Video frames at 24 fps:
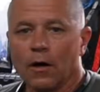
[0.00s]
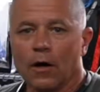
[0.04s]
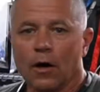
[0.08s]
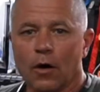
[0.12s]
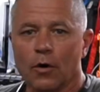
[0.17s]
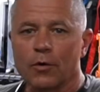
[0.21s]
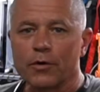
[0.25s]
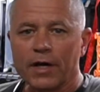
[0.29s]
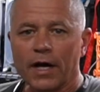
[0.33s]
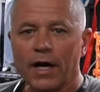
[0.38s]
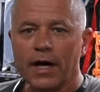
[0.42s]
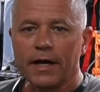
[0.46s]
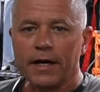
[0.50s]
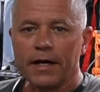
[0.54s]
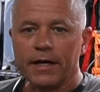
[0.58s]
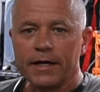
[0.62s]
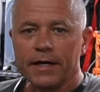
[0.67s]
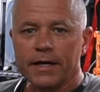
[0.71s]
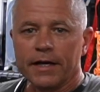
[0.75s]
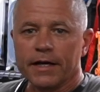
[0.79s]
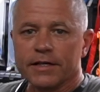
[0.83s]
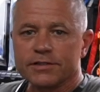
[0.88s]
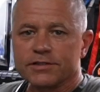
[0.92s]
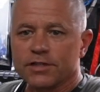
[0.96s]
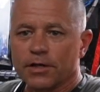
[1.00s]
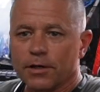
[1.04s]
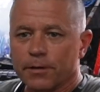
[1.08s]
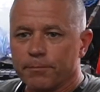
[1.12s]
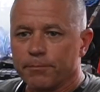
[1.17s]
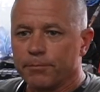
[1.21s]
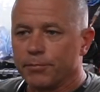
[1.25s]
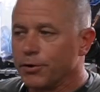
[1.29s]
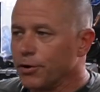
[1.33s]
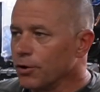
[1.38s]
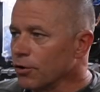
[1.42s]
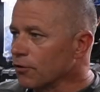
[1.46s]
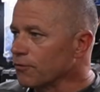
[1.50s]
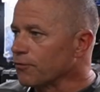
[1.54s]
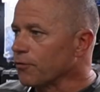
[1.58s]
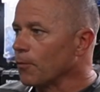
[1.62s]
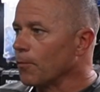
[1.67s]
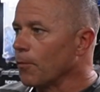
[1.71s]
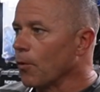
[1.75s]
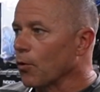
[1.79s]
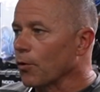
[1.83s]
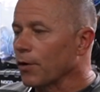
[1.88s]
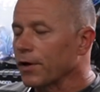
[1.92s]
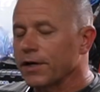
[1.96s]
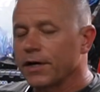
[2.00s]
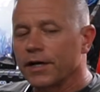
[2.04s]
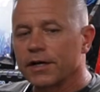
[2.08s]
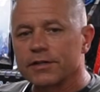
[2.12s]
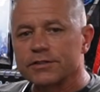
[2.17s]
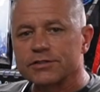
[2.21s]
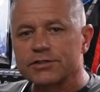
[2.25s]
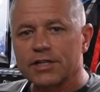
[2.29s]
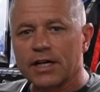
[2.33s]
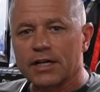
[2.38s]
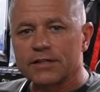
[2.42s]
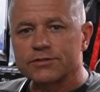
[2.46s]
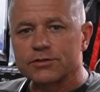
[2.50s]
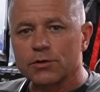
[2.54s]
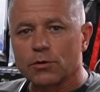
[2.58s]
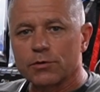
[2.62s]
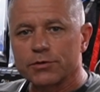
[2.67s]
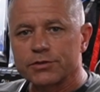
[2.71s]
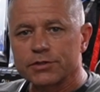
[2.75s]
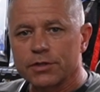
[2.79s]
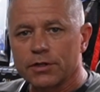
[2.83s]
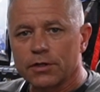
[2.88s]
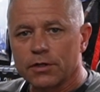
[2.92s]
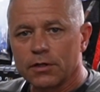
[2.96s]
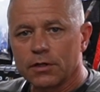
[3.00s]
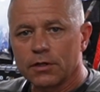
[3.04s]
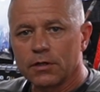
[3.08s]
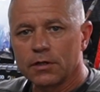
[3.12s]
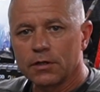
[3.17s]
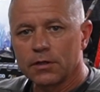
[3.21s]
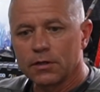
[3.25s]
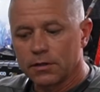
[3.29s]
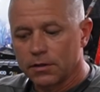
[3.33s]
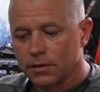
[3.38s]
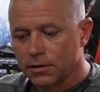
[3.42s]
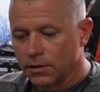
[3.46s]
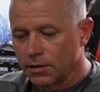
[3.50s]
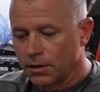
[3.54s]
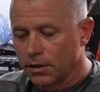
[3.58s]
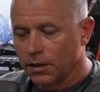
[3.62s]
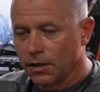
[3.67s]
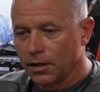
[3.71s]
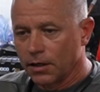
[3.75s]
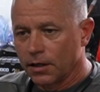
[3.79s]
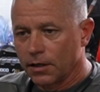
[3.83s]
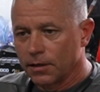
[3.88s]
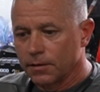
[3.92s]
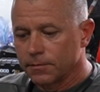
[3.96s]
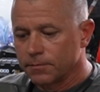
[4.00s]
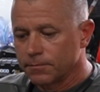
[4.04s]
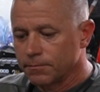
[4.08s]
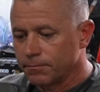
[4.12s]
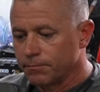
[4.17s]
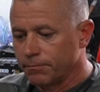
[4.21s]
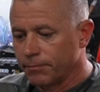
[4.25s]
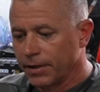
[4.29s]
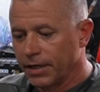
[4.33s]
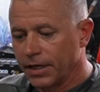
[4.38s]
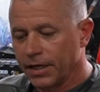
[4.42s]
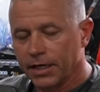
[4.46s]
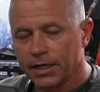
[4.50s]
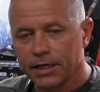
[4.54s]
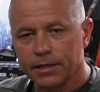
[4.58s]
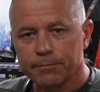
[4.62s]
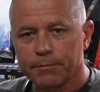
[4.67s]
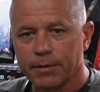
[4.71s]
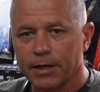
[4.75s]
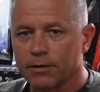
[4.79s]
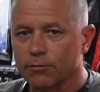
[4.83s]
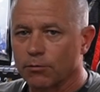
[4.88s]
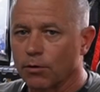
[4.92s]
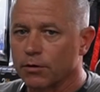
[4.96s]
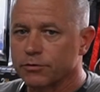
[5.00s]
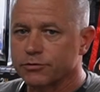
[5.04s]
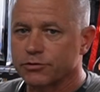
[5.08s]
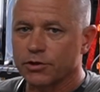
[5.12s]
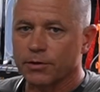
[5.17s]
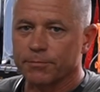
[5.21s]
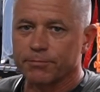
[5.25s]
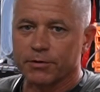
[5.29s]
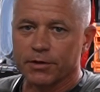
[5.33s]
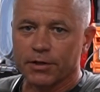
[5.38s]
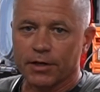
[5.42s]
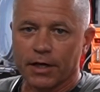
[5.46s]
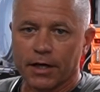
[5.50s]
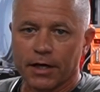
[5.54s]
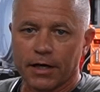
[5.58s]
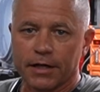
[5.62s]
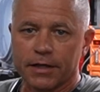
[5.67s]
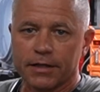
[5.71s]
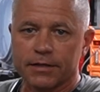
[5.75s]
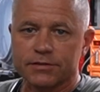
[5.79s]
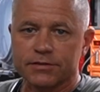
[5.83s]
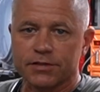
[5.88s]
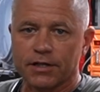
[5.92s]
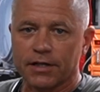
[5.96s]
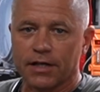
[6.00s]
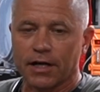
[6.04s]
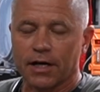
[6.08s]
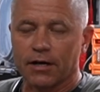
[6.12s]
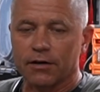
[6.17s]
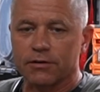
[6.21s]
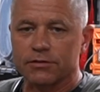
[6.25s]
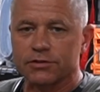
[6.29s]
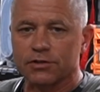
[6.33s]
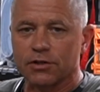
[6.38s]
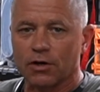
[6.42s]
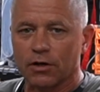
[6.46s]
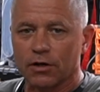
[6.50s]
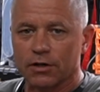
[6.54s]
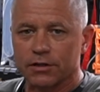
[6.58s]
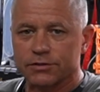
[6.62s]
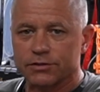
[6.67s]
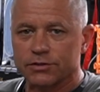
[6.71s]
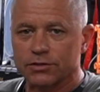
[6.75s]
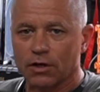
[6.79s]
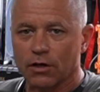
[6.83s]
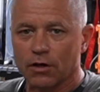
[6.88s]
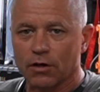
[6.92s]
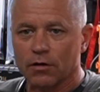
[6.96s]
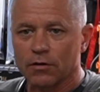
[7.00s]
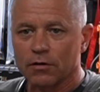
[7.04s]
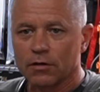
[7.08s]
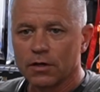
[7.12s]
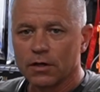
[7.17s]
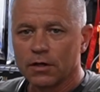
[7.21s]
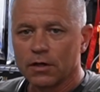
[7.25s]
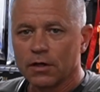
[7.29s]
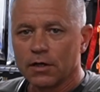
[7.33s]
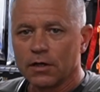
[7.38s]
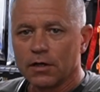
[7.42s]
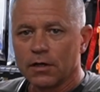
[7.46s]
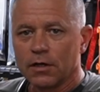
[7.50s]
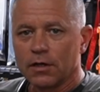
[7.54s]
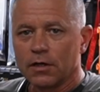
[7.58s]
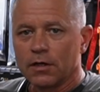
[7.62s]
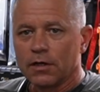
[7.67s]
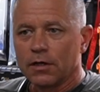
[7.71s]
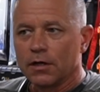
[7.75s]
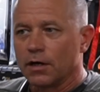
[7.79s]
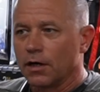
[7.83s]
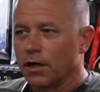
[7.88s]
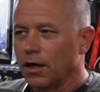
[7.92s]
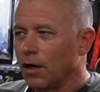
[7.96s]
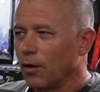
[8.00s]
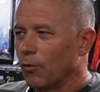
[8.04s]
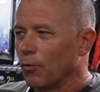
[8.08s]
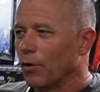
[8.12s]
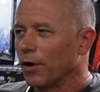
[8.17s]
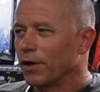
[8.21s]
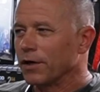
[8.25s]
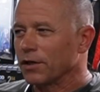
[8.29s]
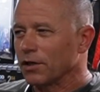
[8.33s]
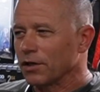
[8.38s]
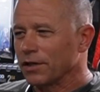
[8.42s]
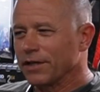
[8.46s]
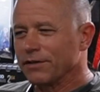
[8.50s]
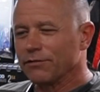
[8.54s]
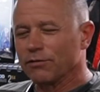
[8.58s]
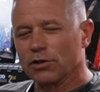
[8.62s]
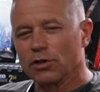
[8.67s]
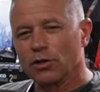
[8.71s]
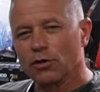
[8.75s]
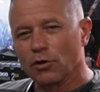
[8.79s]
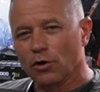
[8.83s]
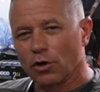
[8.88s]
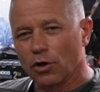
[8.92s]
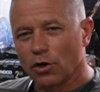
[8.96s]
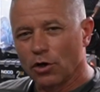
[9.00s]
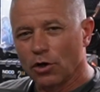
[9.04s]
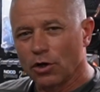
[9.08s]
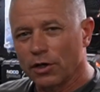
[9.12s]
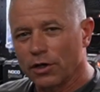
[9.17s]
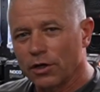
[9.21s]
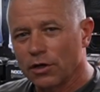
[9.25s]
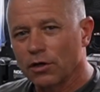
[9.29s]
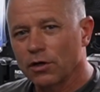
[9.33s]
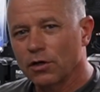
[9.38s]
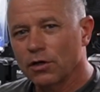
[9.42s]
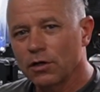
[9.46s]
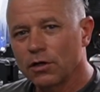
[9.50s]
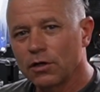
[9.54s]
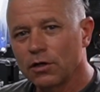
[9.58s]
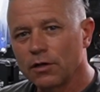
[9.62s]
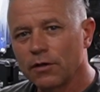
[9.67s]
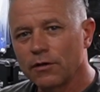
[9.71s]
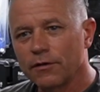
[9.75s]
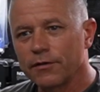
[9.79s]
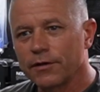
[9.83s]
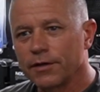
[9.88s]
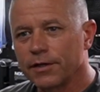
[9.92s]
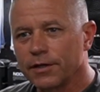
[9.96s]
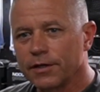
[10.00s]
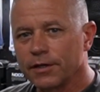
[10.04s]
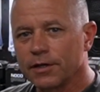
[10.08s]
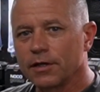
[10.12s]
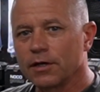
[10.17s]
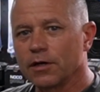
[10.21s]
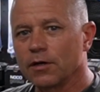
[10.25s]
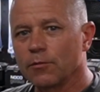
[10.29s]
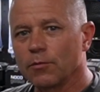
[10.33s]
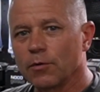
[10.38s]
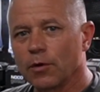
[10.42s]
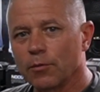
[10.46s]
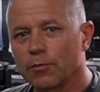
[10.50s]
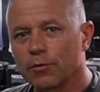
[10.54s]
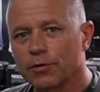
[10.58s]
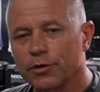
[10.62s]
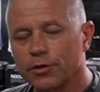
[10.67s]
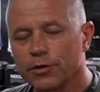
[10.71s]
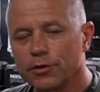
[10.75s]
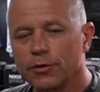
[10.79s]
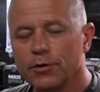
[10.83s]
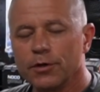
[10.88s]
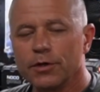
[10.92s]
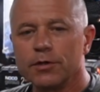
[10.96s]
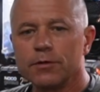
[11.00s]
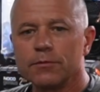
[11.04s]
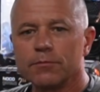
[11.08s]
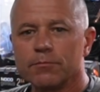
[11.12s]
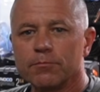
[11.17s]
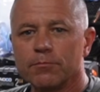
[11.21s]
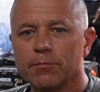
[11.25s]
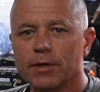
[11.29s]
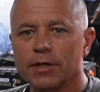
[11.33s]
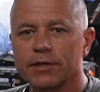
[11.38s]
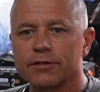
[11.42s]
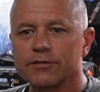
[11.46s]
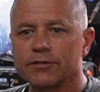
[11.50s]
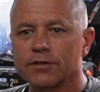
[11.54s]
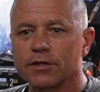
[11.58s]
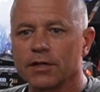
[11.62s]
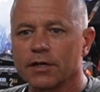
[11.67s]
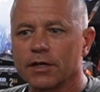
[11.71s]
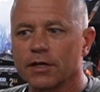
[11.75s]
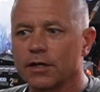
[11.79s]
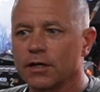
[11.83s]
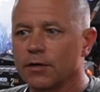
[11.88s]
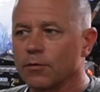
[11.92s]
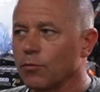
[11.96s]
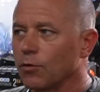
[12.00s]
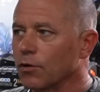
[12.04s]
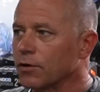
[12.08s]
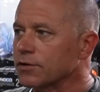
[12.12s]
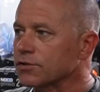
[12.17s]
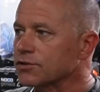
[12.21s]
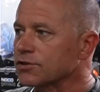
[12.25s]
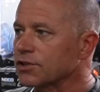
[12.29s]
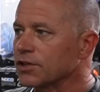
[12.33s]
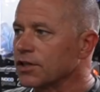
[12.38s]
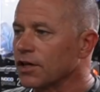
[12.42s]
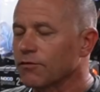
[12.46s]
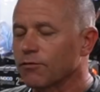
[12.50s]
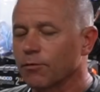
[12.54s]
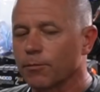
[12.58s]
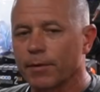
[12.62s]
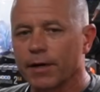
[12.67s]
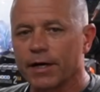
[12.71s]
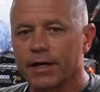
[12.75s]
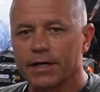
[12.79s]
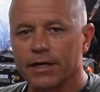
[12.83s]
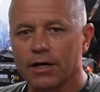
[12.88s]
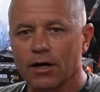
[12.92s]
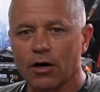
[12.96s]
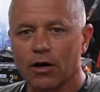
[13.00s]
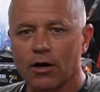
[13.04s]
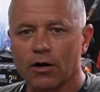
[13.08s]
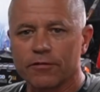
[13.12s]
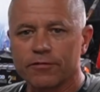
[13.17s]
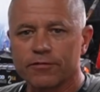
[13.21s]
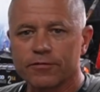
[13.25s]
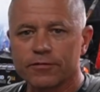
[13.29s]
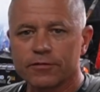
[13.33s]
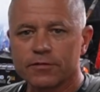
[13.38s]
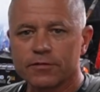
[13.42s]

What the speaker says: Okay, it's a beautiful morning here in South Georgia. Big road trip today, 10 hours to Arkansas. Wanted to leave a little earlier than what we're doing, but wanted to see everybody off.